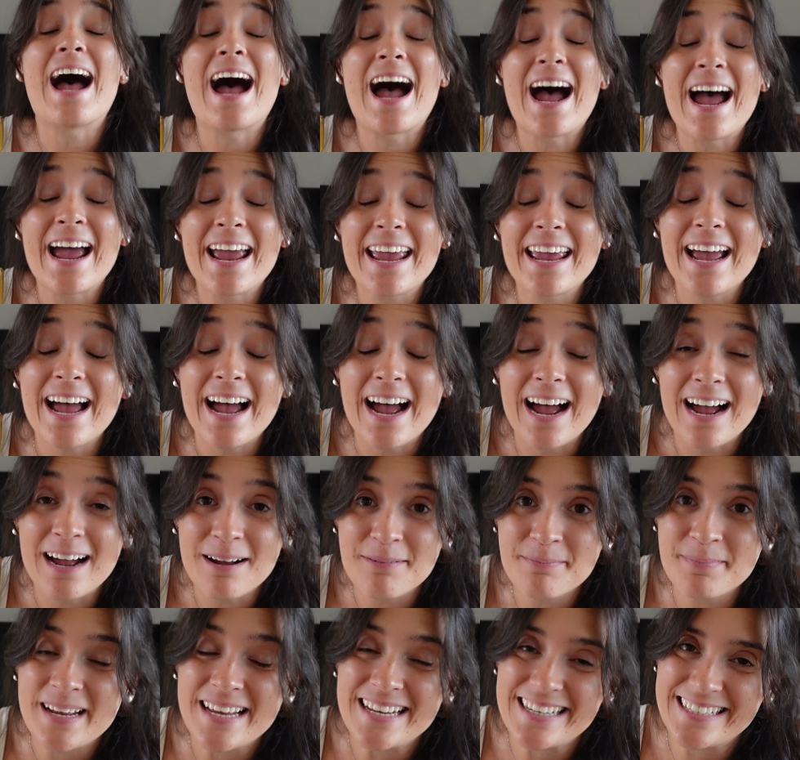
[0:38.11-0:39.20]
I
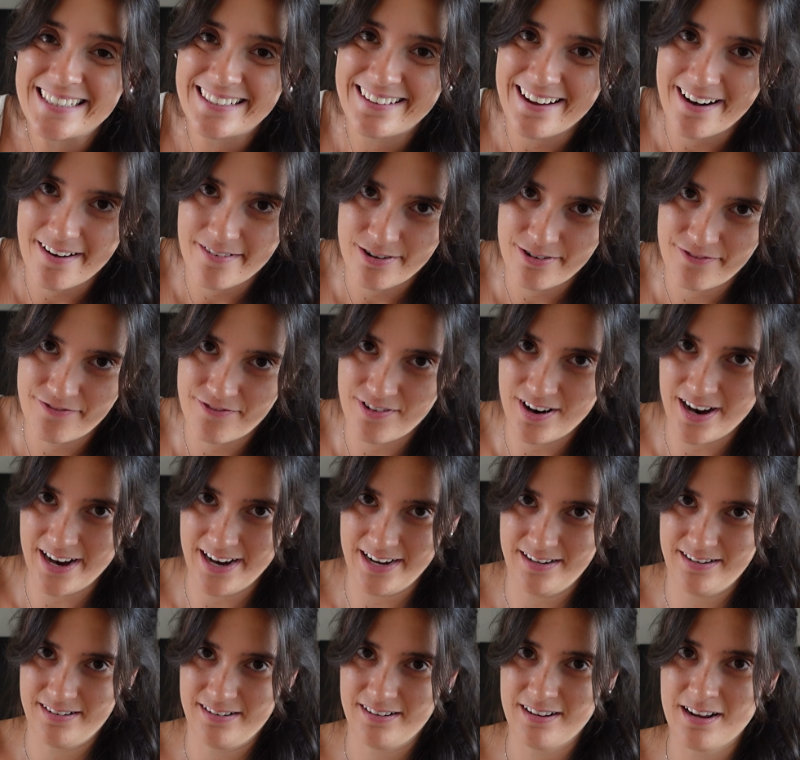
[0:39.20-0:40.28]
am
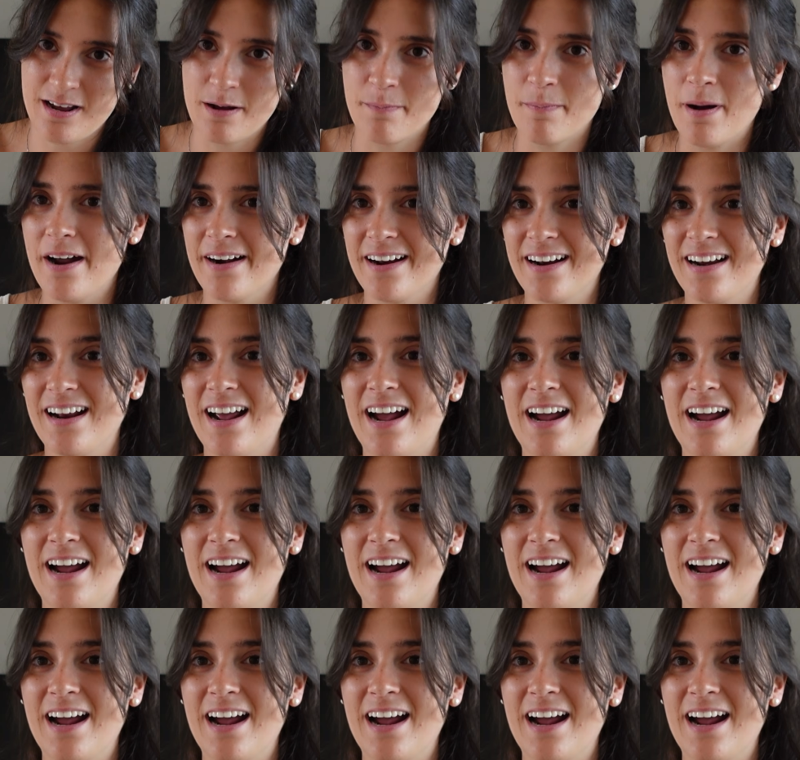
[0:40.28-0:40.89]
terrified about it.